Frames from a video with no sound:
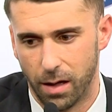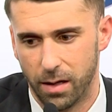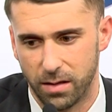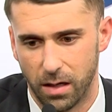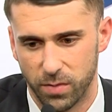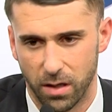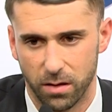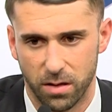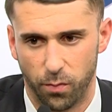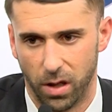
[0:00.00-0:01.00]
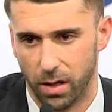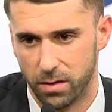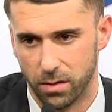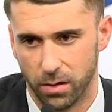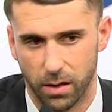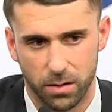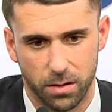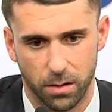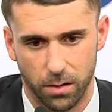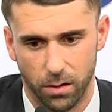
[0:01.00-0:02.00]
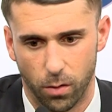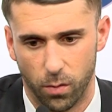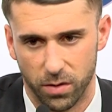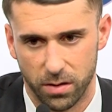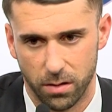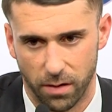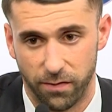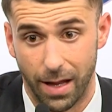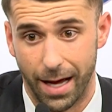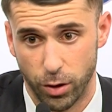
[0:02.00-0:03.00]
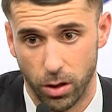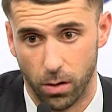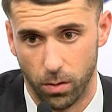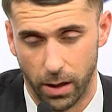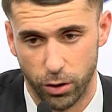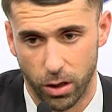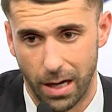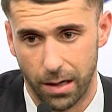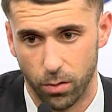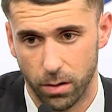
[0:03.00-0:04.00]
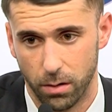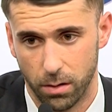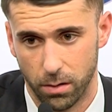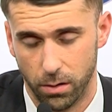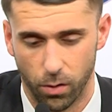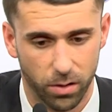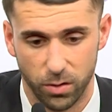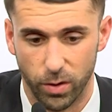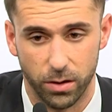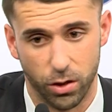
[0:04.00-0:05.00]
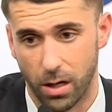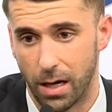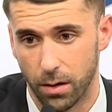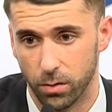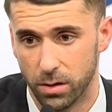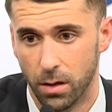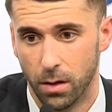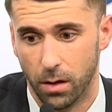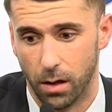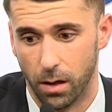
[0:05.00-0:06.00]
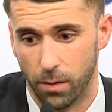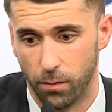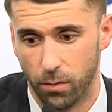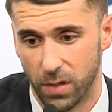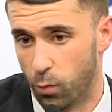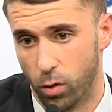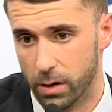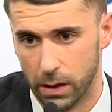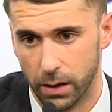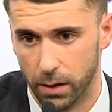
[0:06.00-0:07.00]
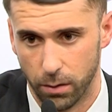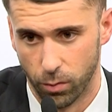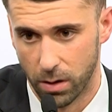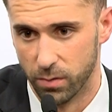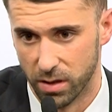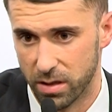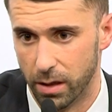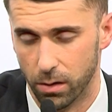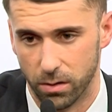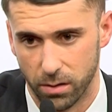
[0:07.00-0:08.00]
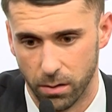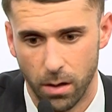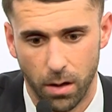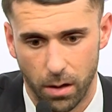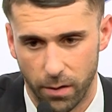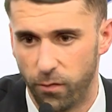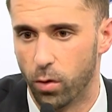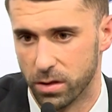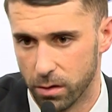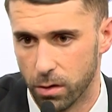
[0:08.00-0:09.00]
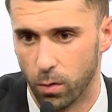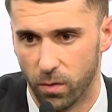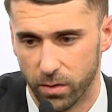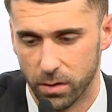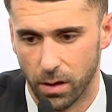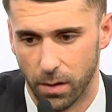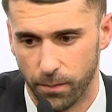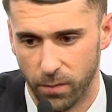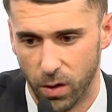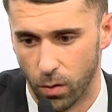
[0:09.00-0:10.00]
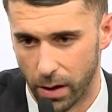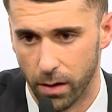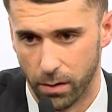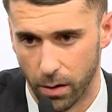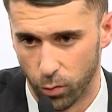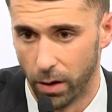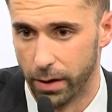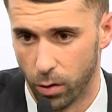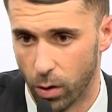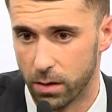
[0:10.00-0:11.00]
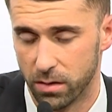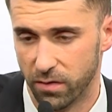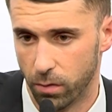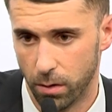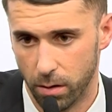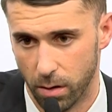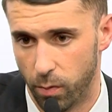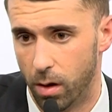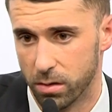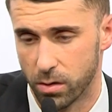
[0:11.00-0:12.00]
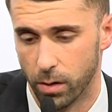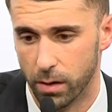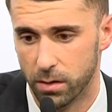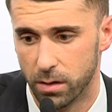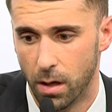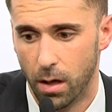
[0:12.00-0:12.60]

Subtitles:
A lot of times against the blitz or against, you know, almost a flat show like Chicago, you know, there's a reason Chicago's number one in the league when it comes to steals and forcing turnovers. You know, they're really aggressive in their ball screens.